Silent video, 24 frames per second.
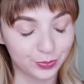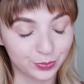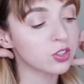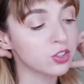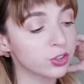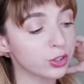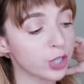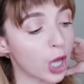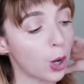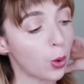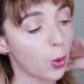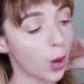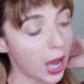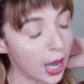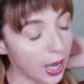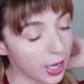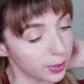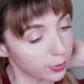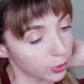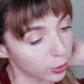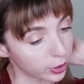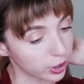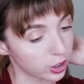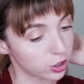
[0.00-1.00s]
So
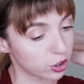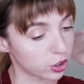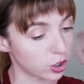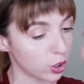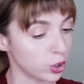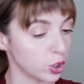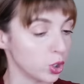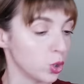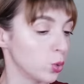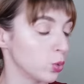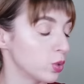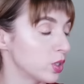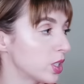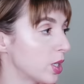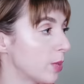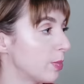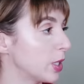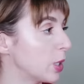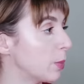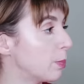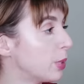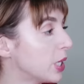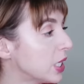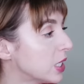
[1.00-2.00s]
I'm going to show you some
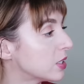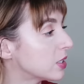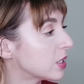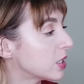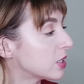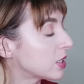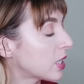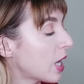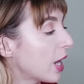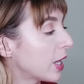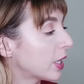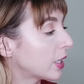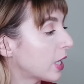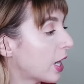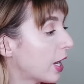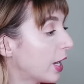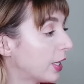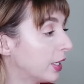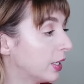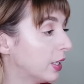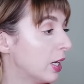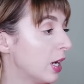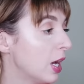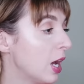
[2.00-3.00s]
of the pieces I
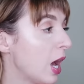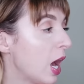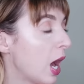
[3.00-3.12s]
got.